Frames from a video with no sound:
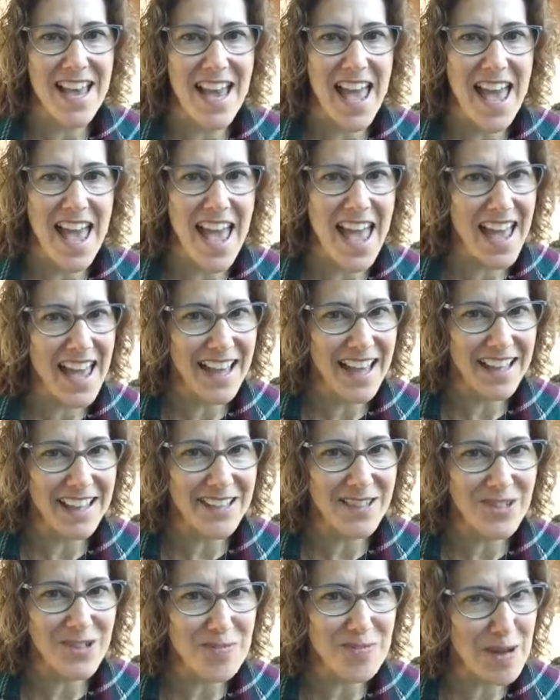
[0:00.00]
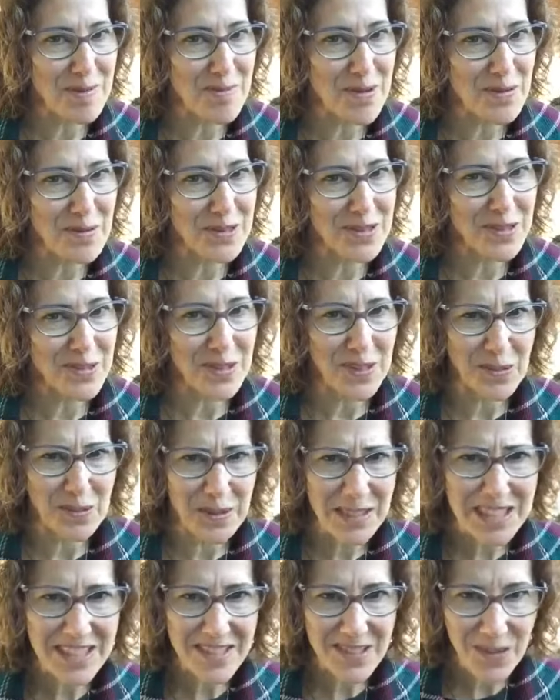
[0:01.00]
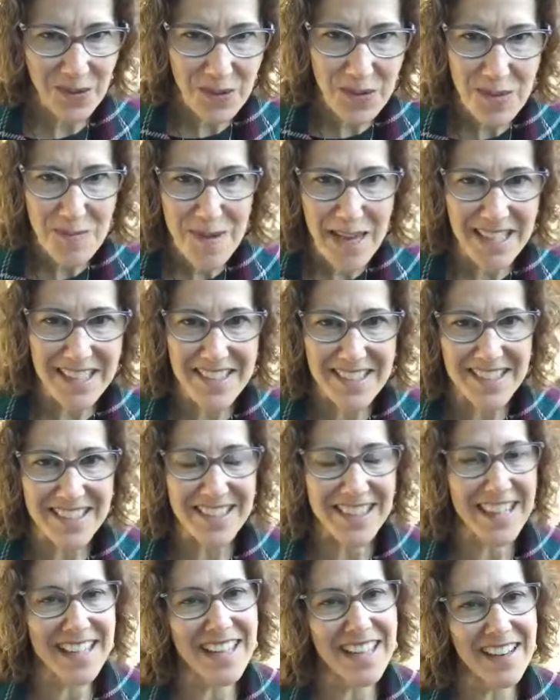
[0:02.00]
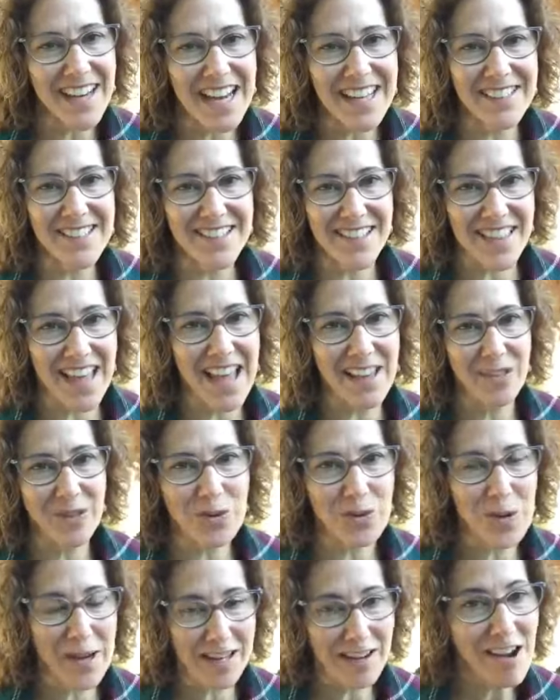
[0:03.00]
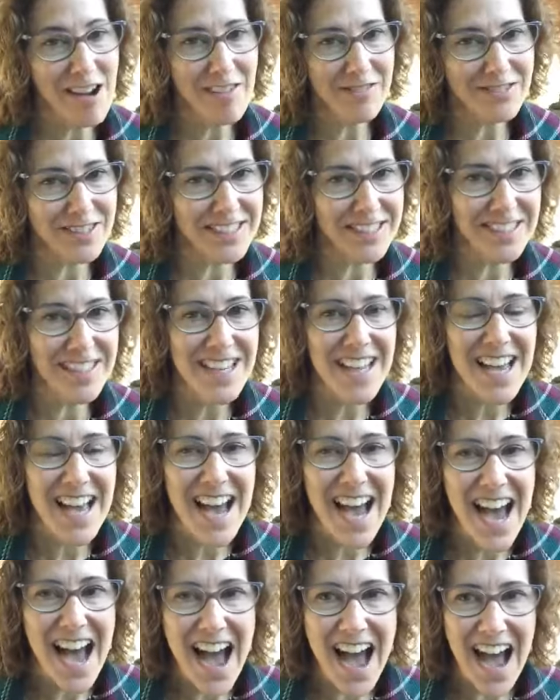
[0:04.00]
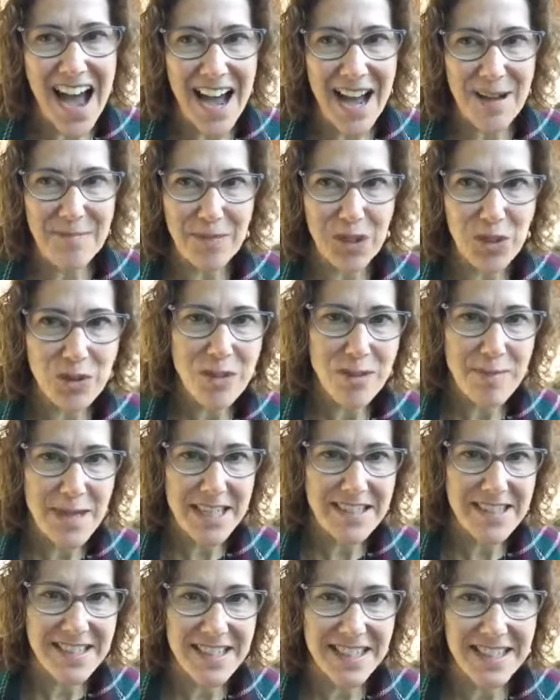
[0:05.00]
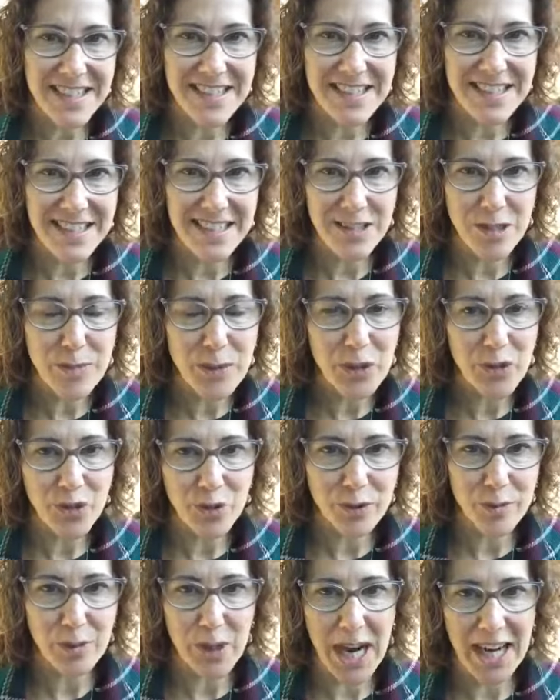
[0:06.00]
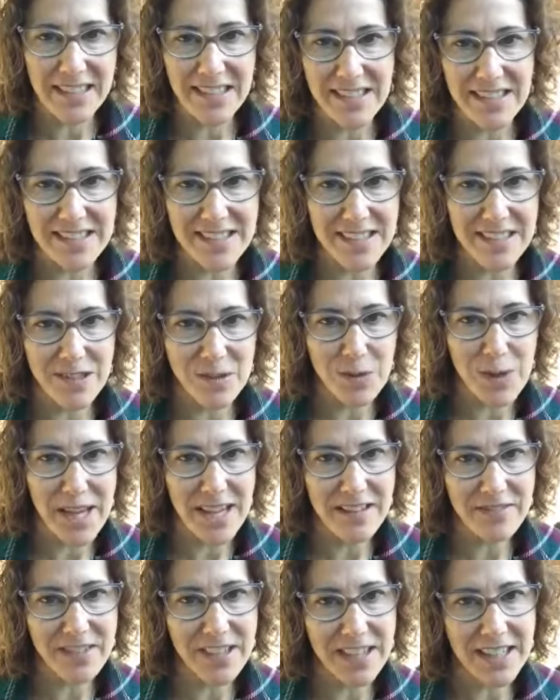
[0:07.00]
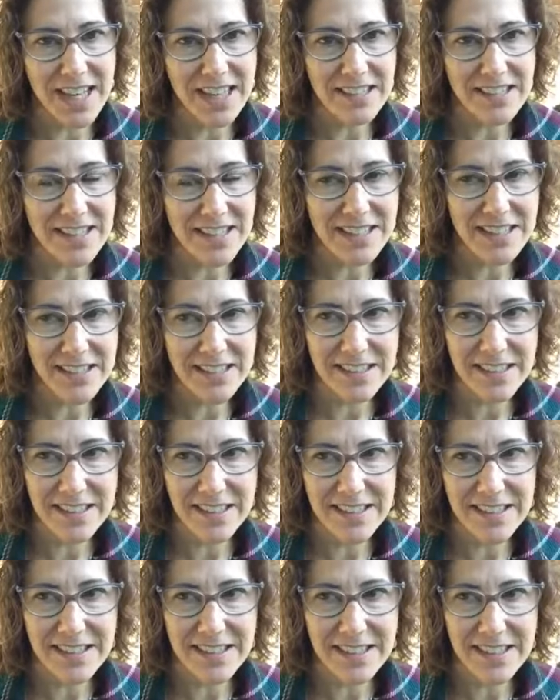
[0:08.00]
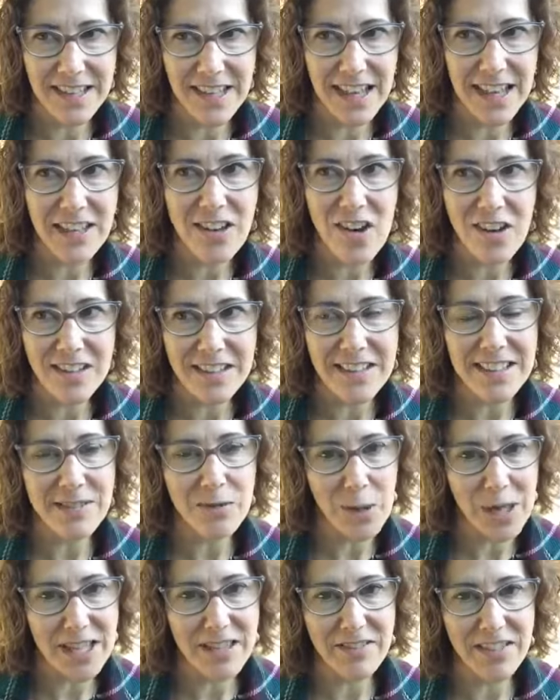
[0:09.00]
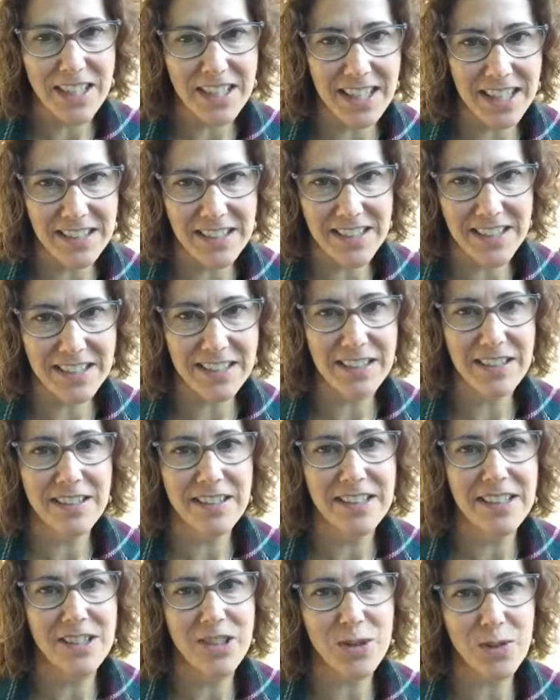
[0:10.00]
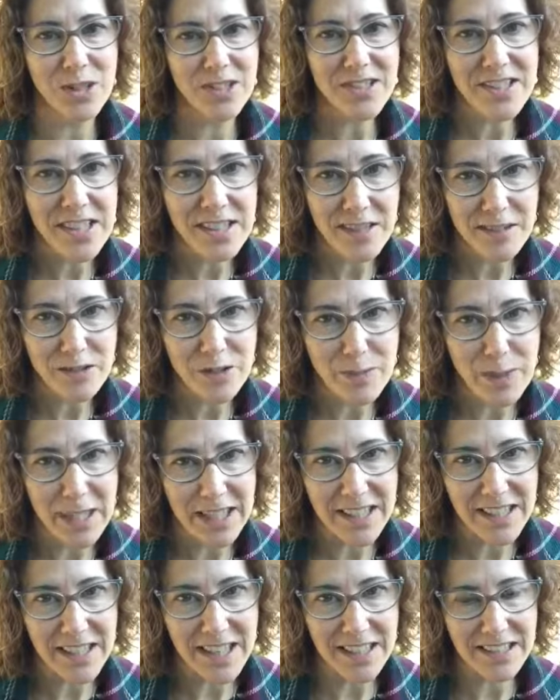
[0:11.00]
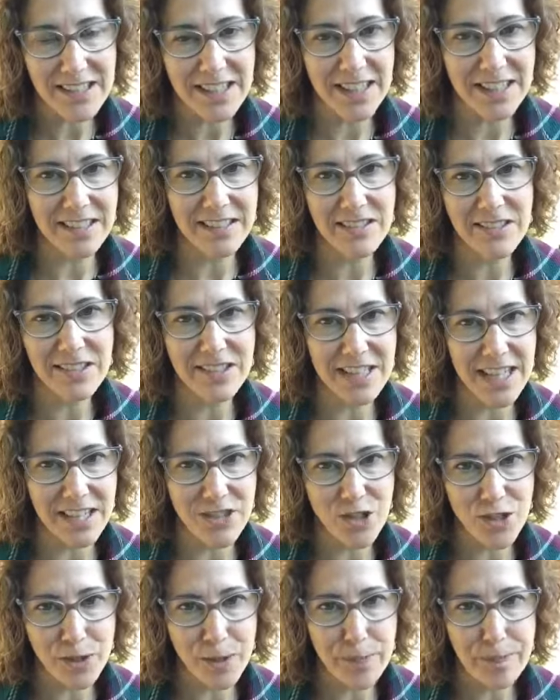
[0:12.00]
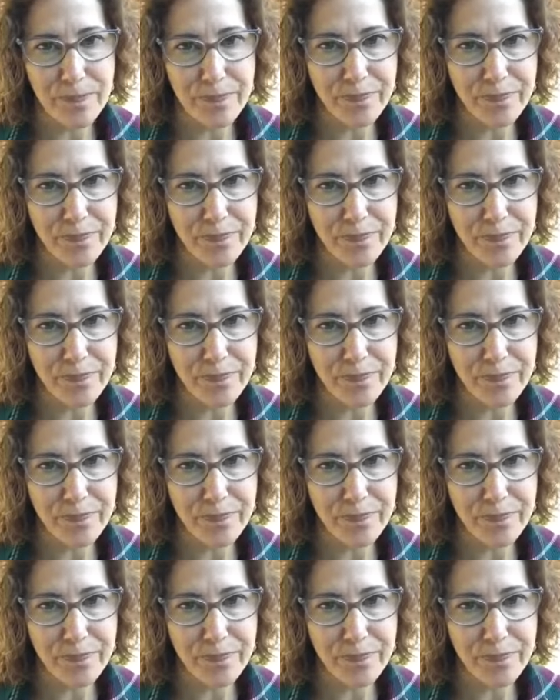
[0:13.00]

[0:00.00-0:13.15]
And you might be wondering, what is earth medicine? I get asked that quite often. Earth medicine is a spiritual practice. It's a way of connecting, I call it a way of connecting to ourselves by connecting to nature.